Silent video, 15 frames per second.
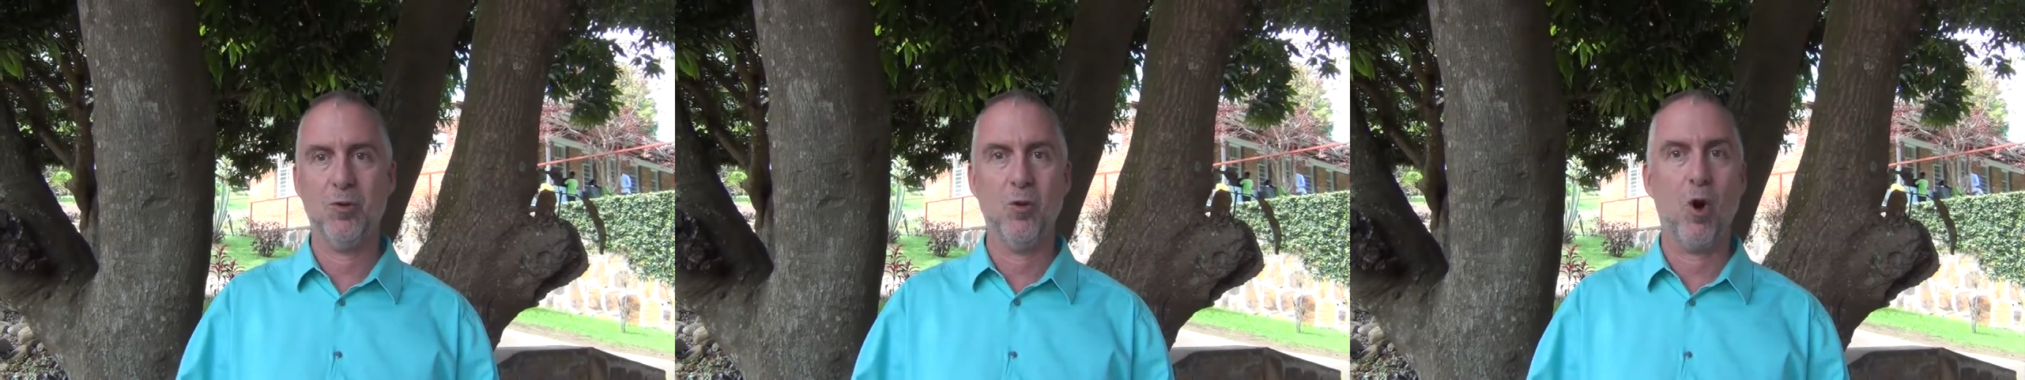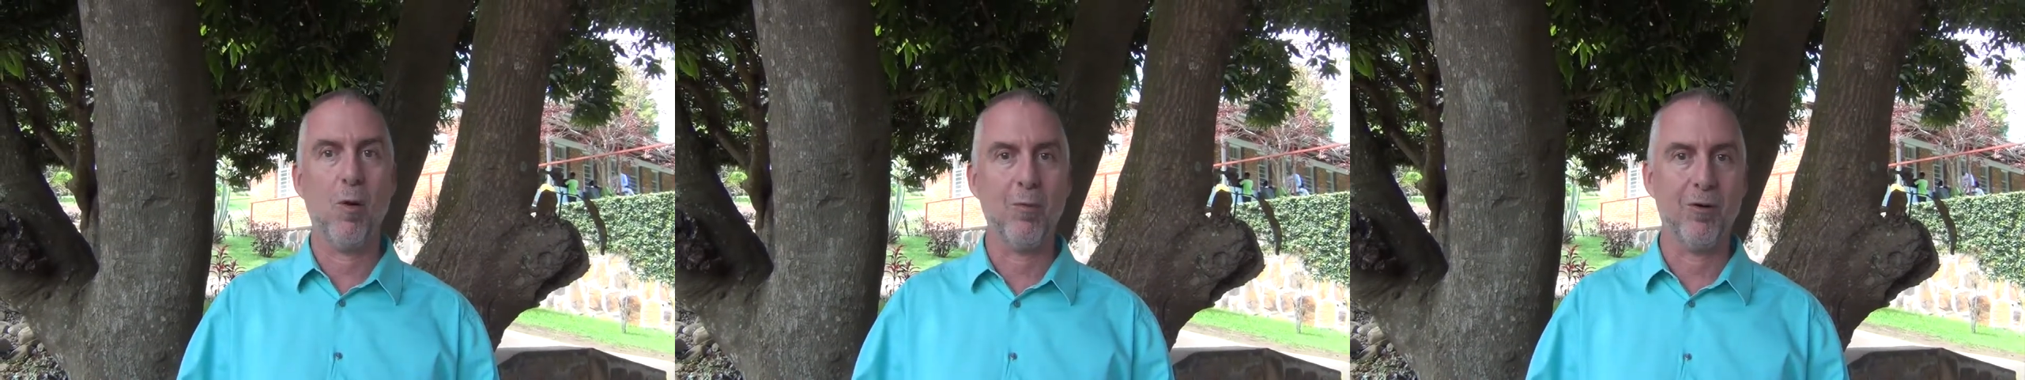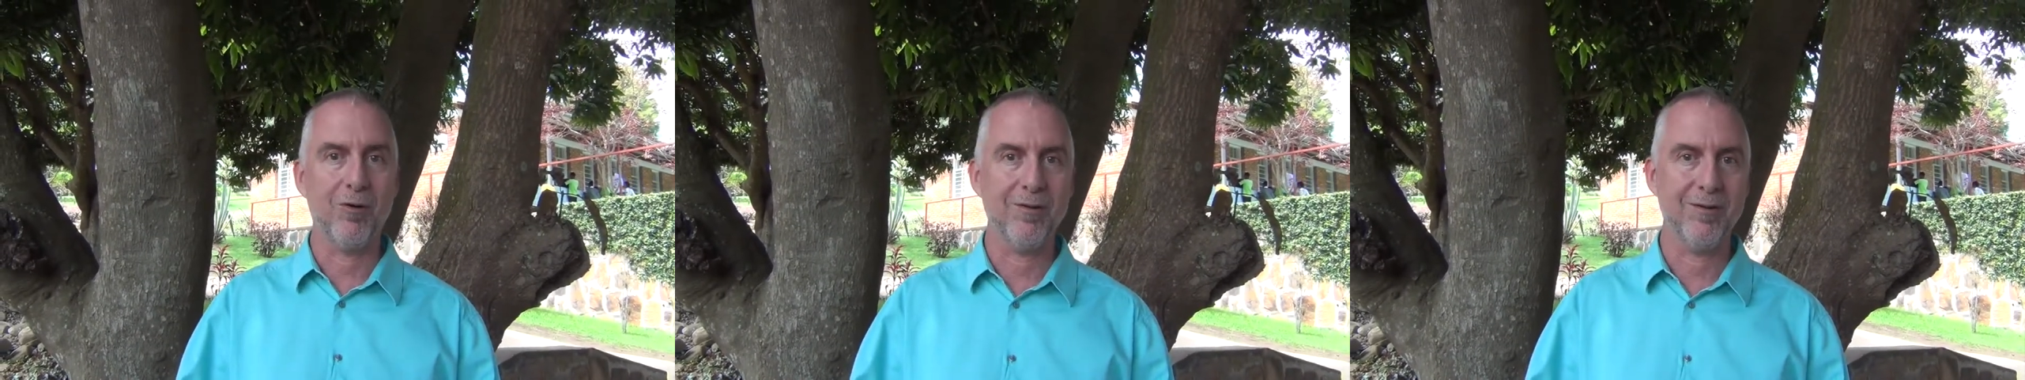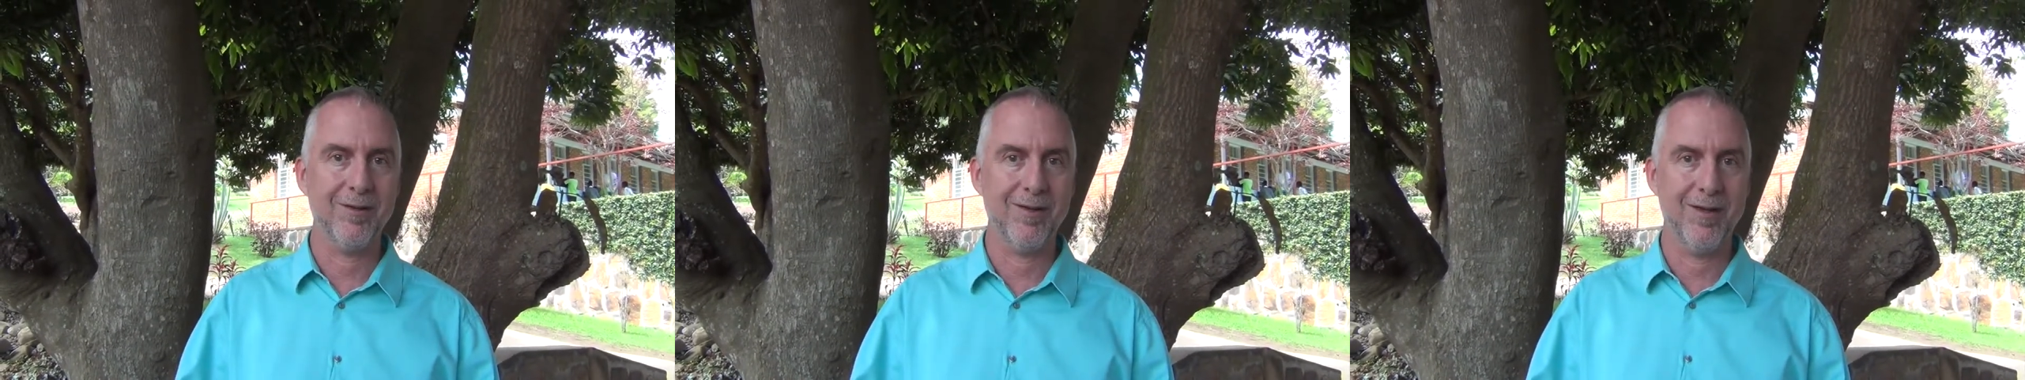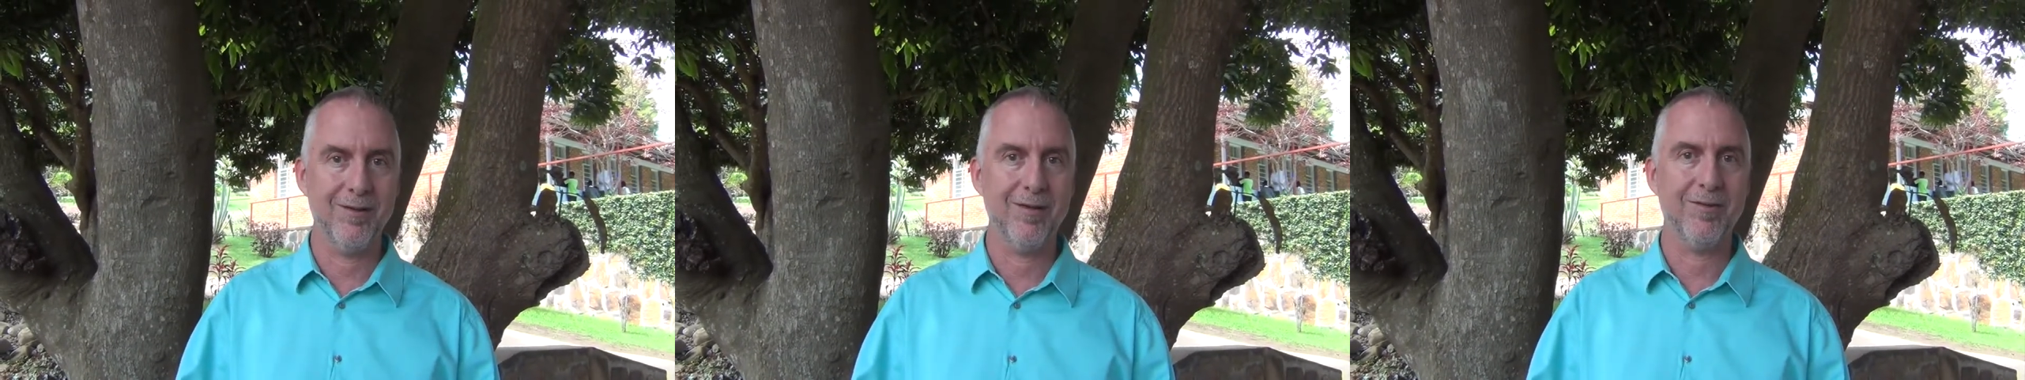normal
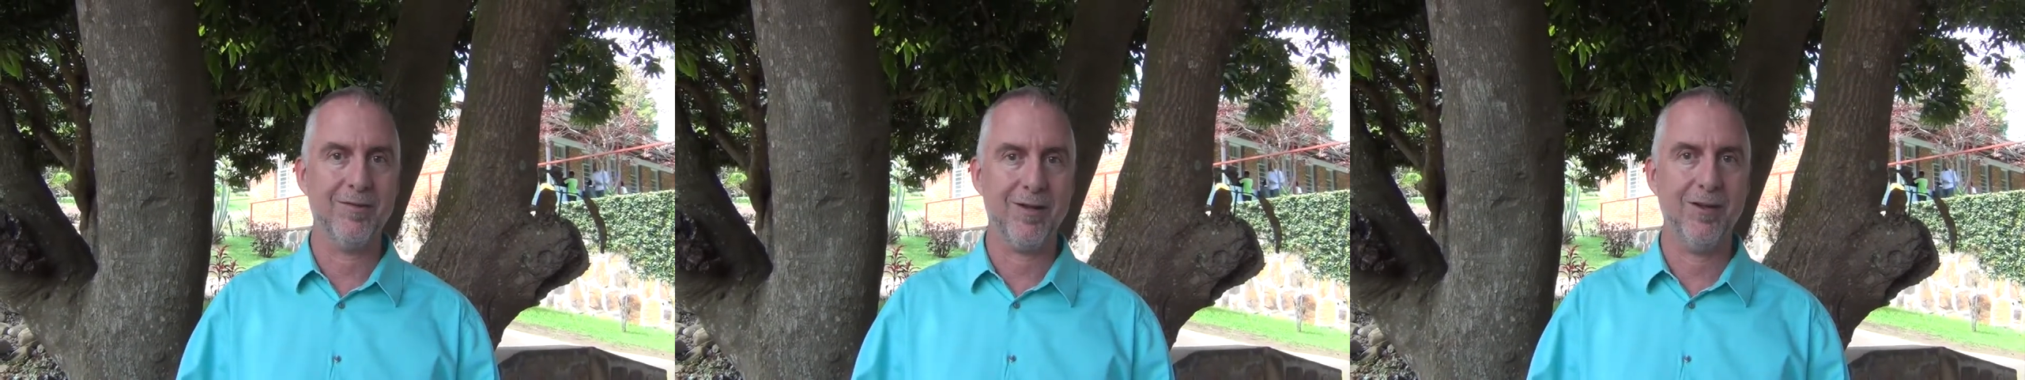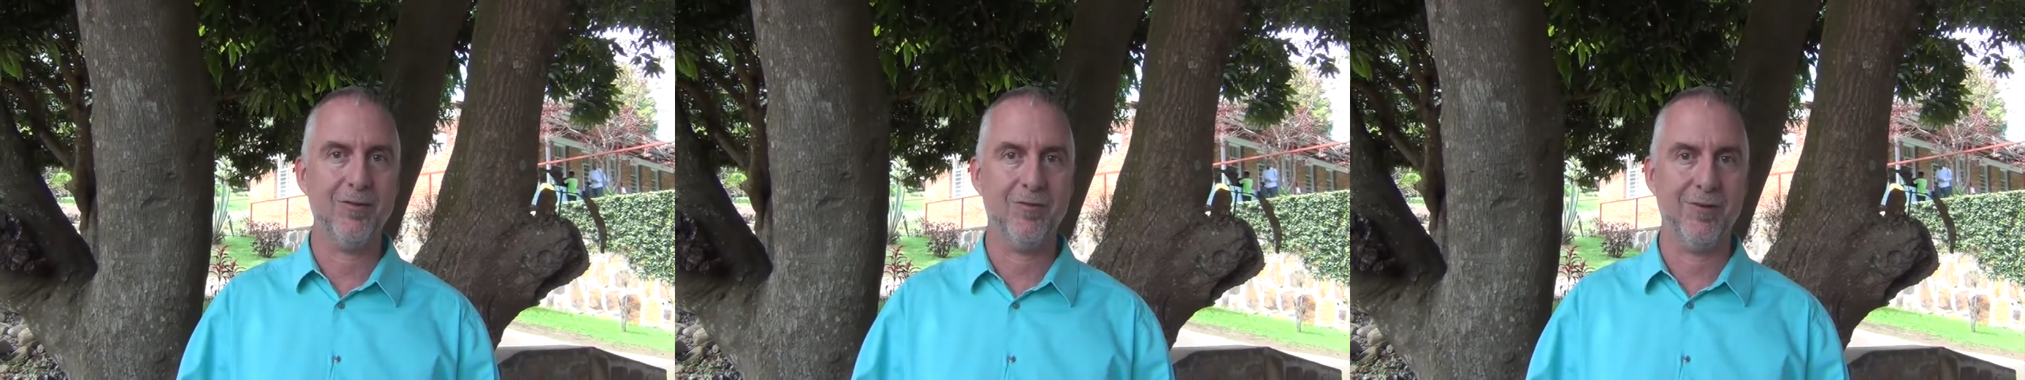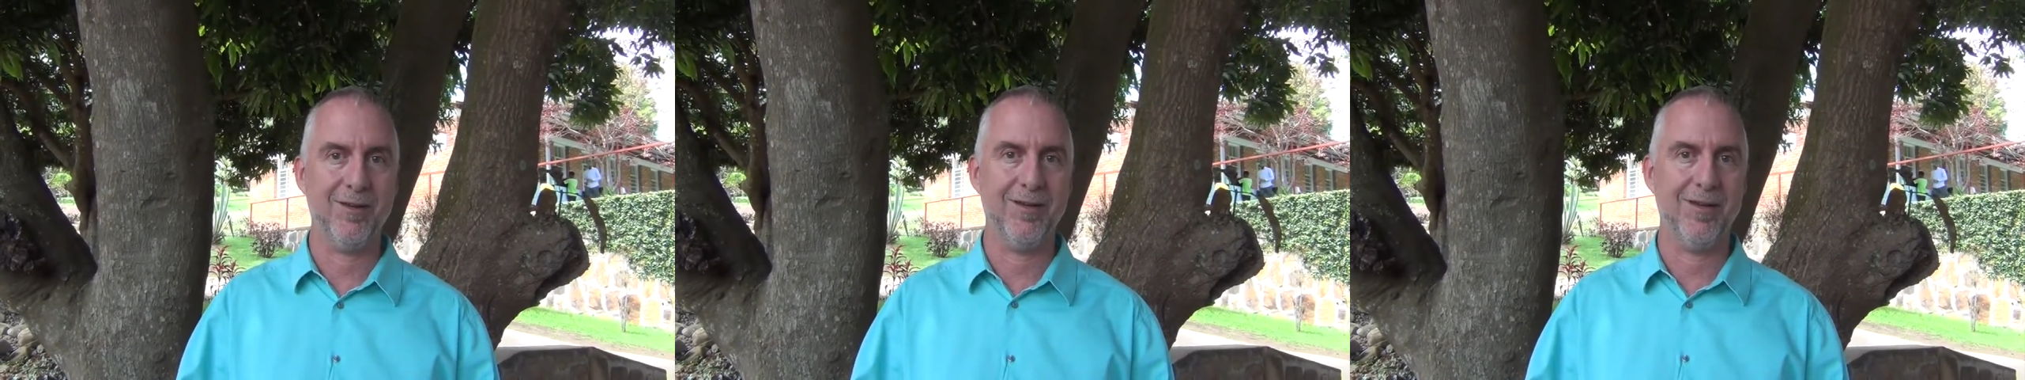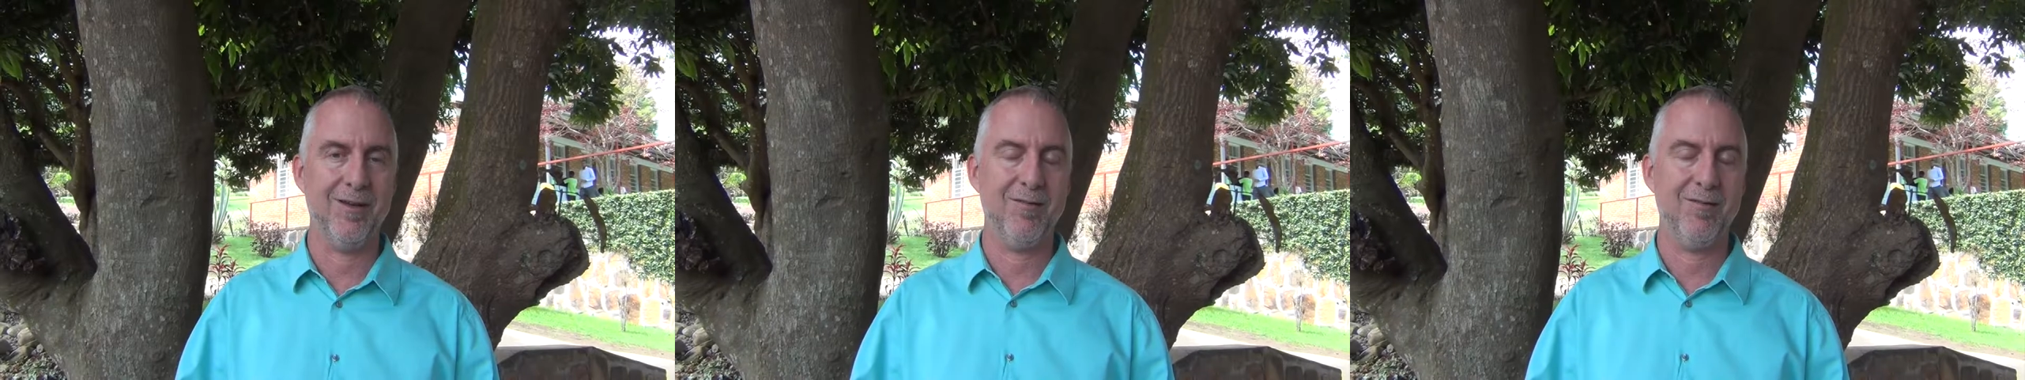in this country.